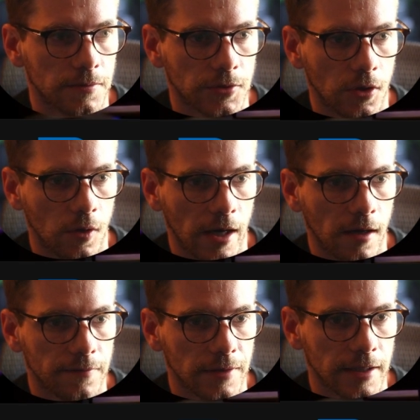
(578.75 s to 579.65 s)
So I
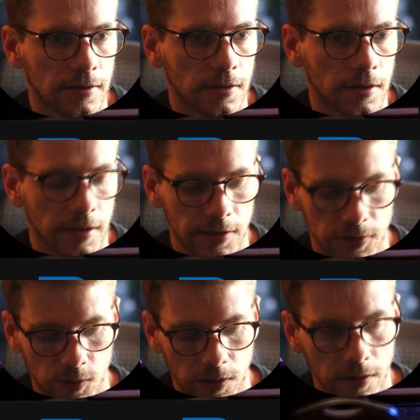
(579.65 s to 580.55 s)
often like to at least
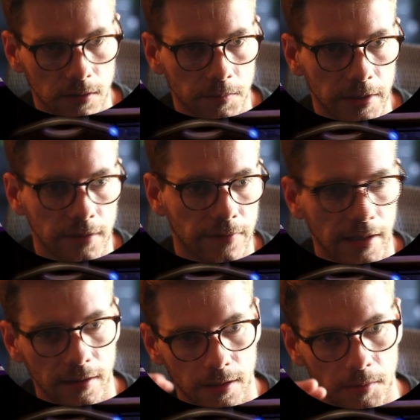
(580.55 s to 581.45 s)
do a little bit of that
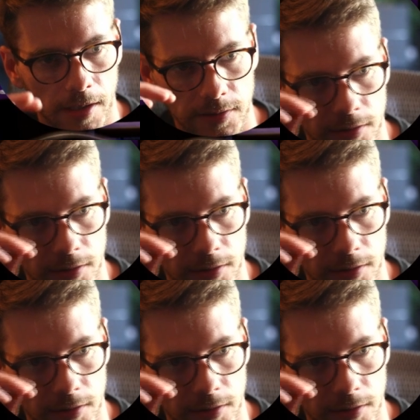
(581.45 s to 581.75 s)
letterboxing